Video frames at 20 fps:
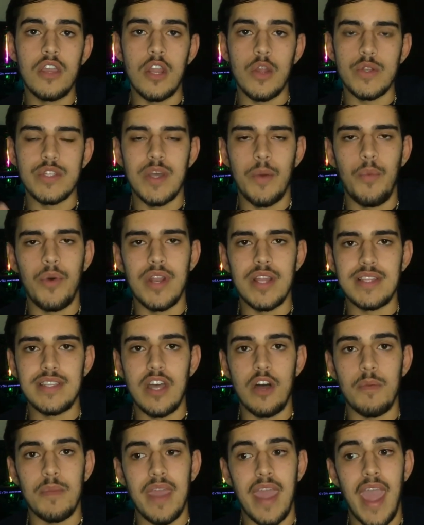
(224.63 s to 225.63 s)
someone to
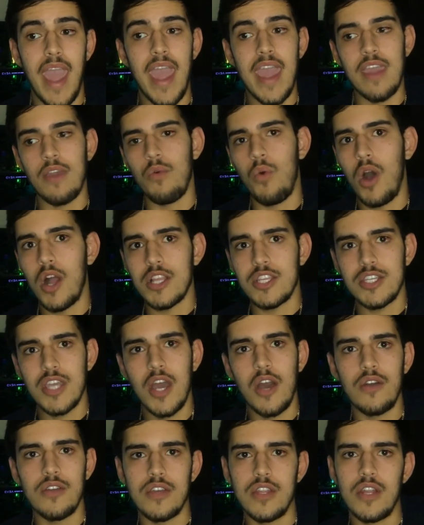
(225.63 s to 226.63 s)
tell me, hey, watch
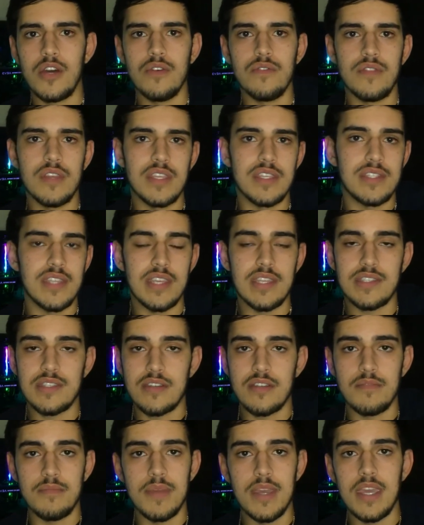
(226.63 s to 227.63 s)
out, these things
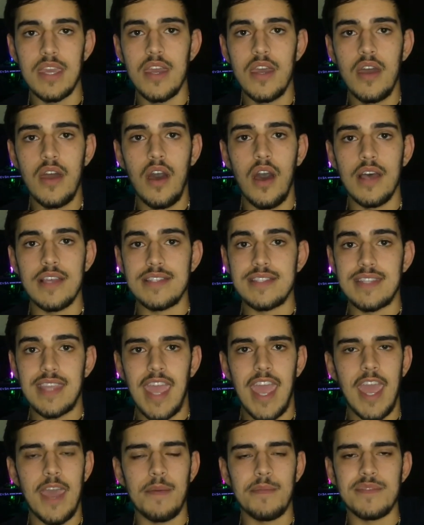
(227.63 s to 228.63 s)
could be
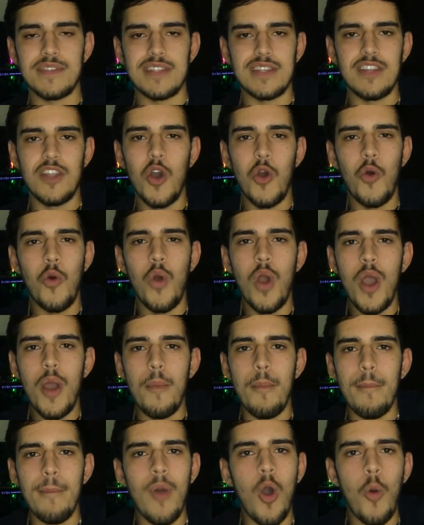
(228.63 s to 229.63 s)
scams. And no
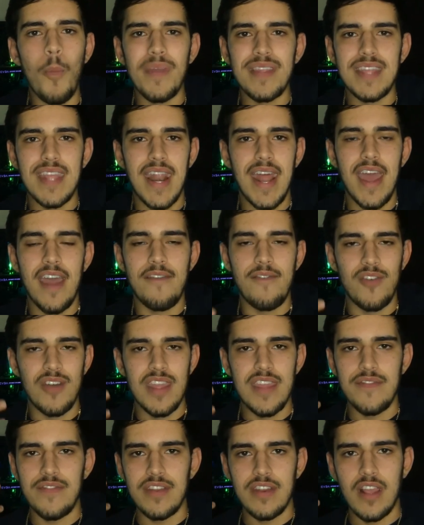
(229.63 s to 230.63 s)
moment that I ever
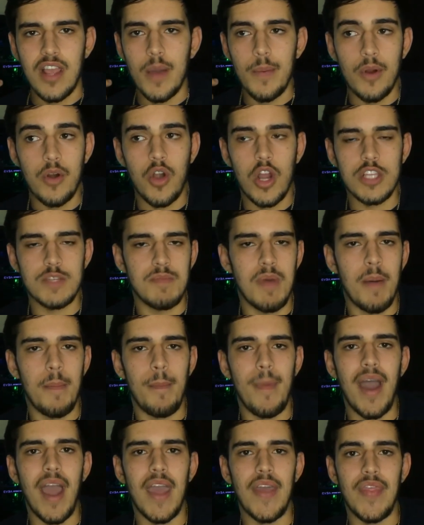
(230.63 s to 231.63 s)
even come across my
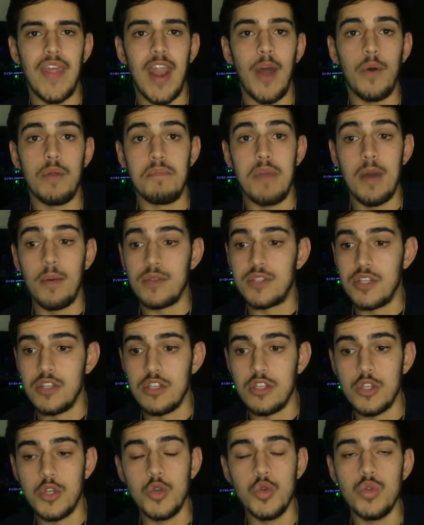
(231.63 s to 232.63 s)
mind that I would be able to
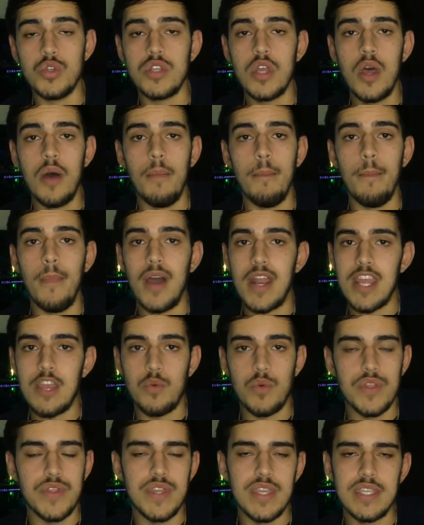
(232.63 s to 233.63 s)
lose money
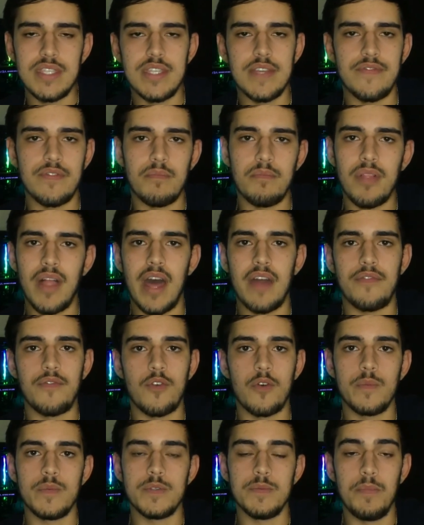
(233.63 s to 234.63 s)
with these different
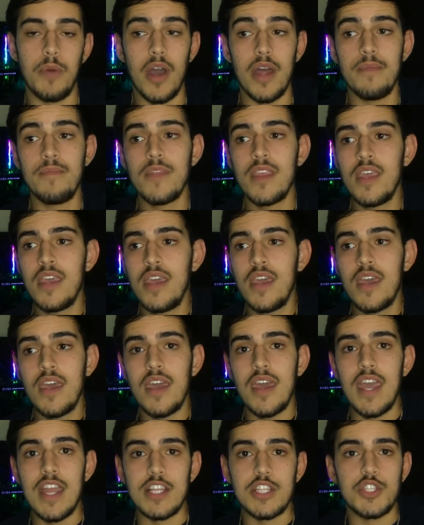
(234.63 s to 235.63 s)
platforms. But
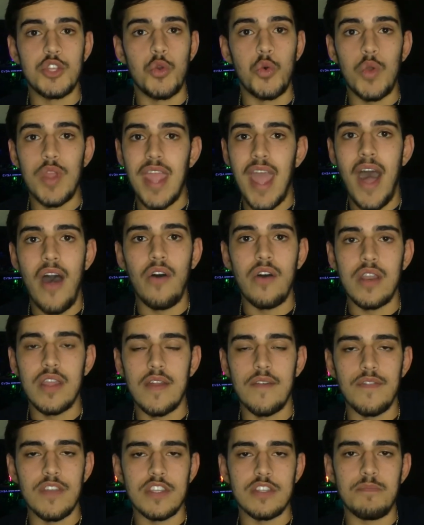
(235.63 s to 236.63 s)
it's the
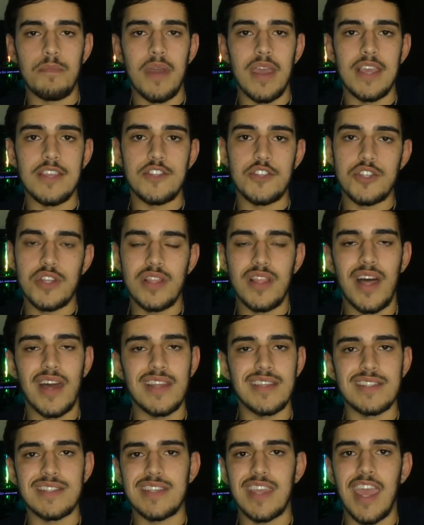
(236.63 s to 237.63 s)
reality of the space. There's a lot
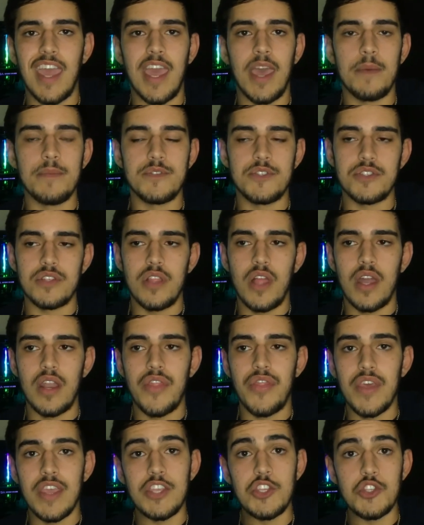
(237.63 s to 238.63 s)
of scams. There's a lot
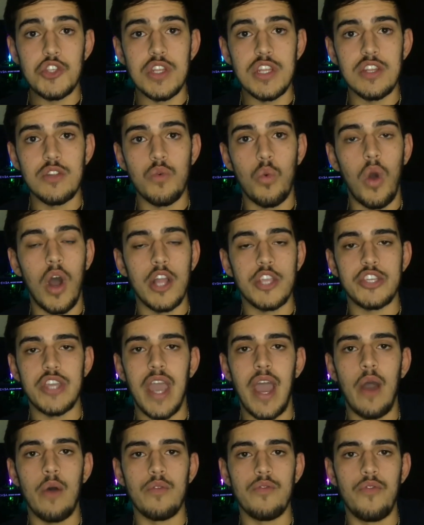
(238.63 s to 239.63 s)
of things you need to watch
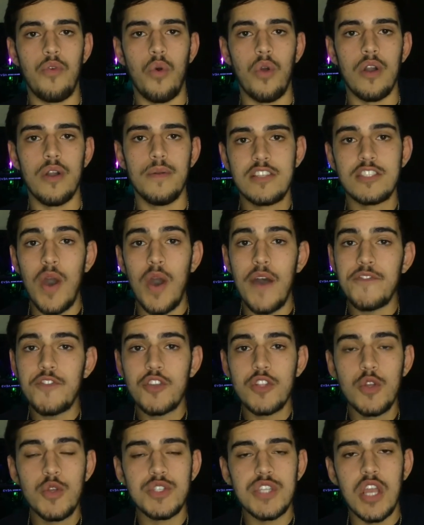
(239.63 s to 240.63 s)
out for.
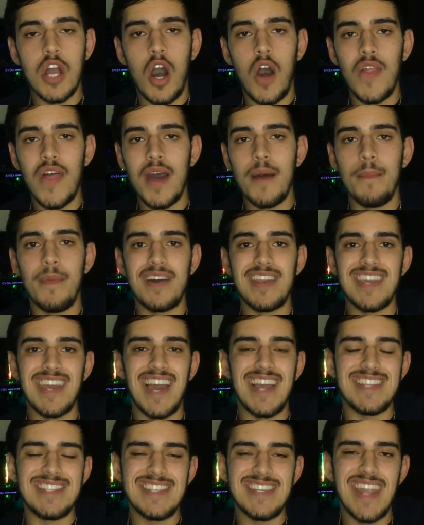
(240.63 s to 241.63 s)
after losing all that money,
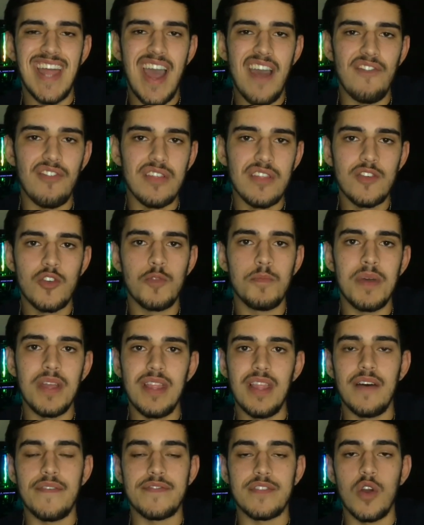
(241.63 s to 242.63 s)
I did have a little
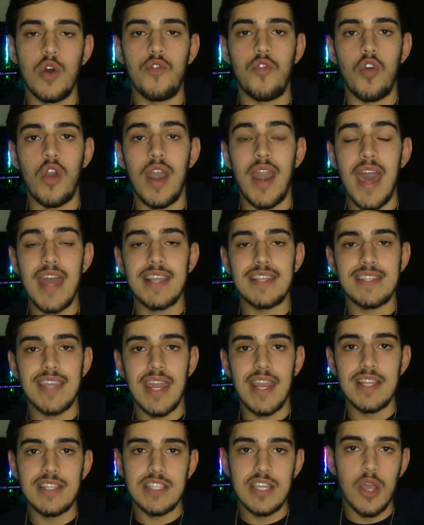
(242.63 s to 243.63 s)
bit left over, and I
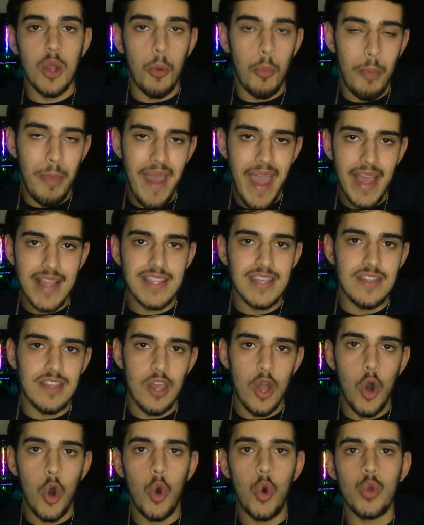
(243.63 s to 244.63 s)
decided to go back to
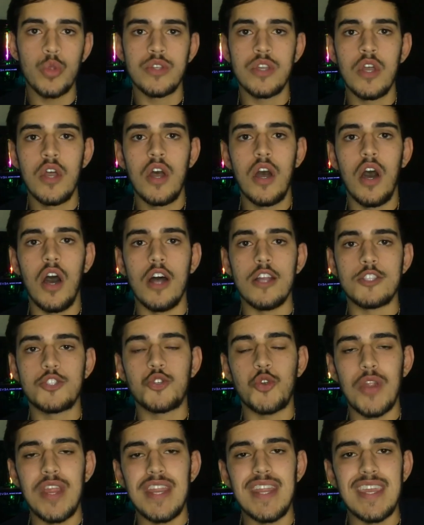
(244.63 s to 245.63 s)
the old
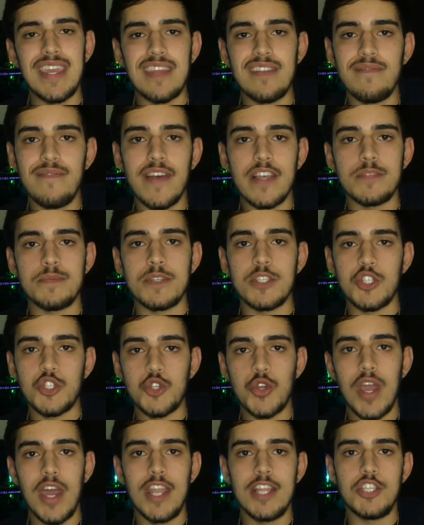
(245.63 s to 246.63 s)
trading investment
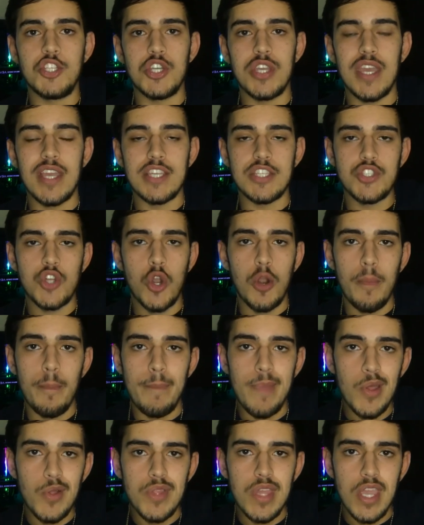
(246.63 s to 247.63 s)
strategy and
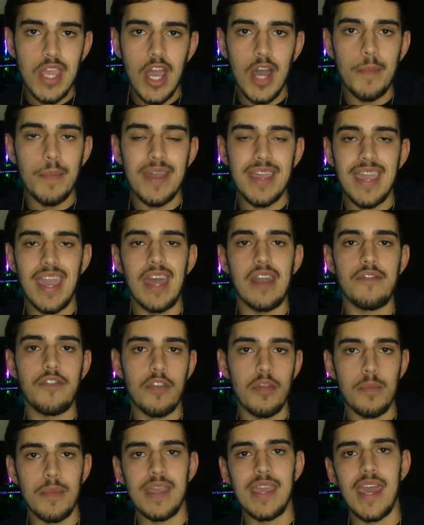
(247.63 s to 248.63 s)
start building up again
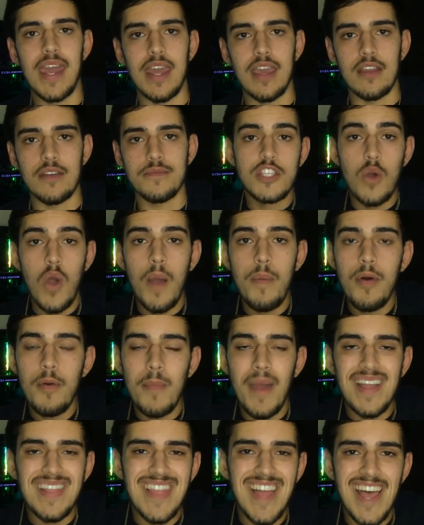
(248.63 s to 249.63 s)
from the beginning. So I put
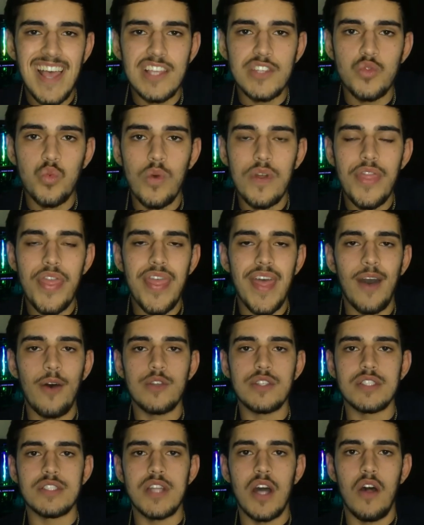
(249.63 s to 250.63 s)
my last
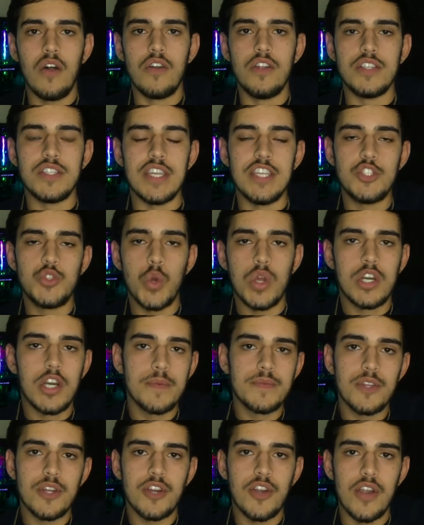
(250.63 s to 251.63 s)
$1,000 into a
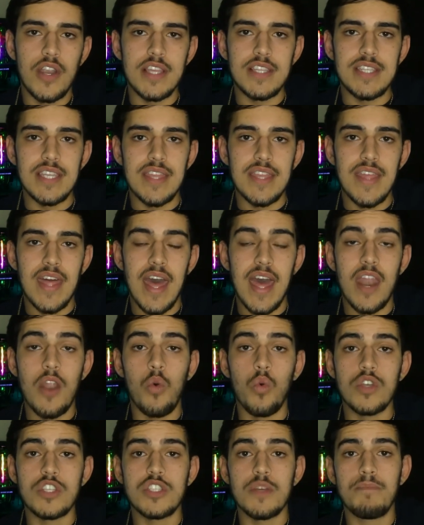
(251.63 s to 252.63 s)
cryptocurrency
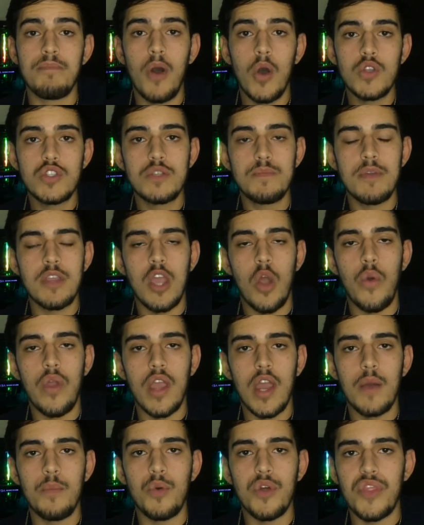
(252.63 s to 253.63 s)
that was supposed to be
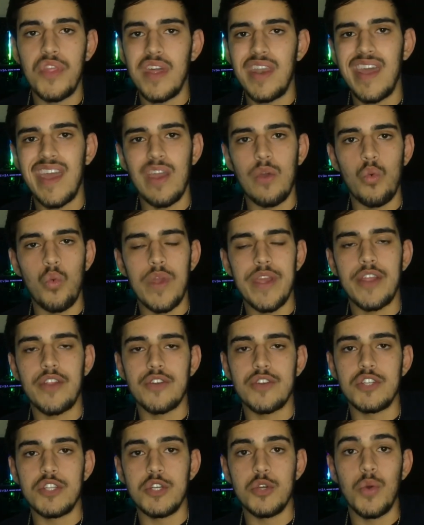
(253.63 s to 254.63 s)
going up within a week
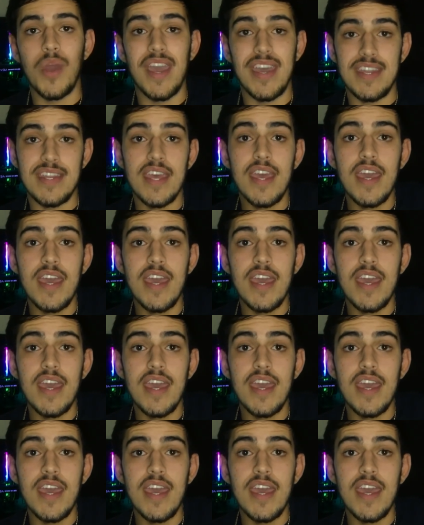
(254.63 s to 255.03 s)
or two, and